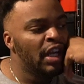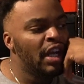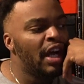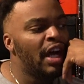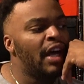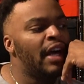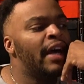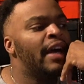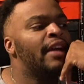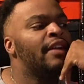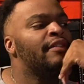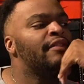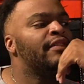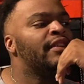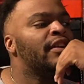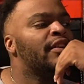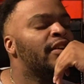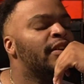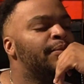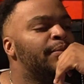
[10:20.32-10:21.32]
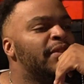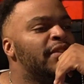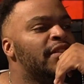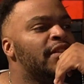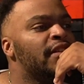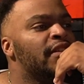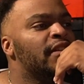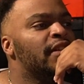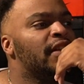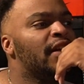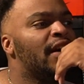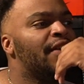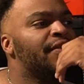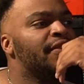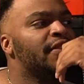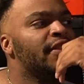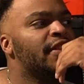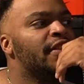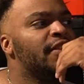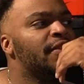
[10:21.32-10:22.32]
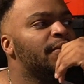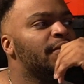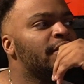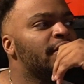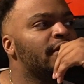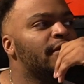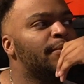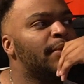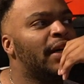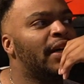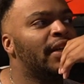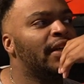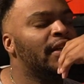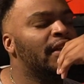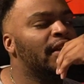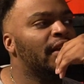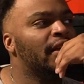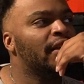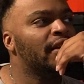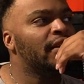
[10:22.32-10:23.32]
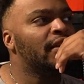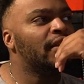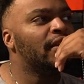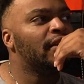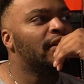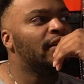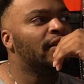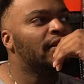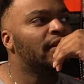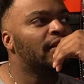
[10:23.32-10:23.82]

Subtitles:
I had a very particular conversation with somebody, and